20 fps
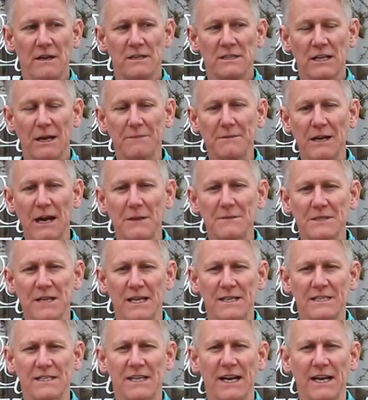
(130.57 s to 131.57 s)
Sometimes
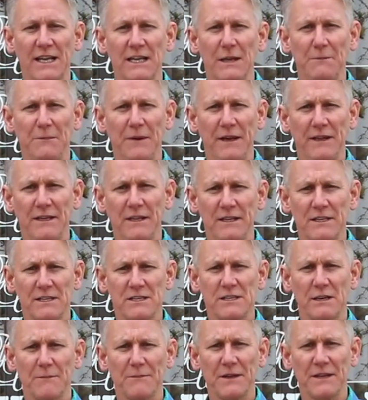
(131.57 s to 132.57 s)
that second opinion
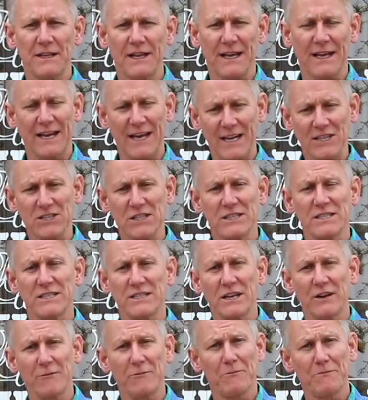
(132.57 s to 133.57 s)
is something that can actually
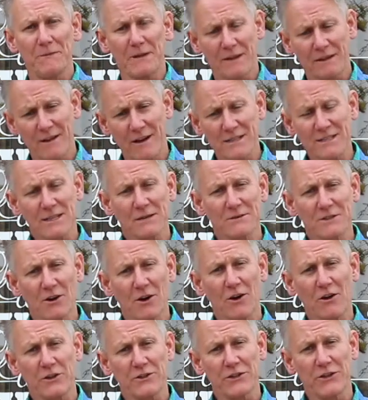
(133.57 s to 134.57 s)
stuff lots of
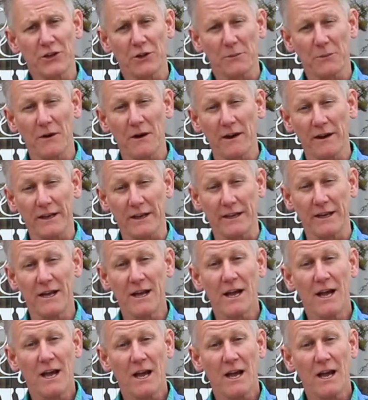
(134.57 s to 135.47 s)
dollars in your pocket.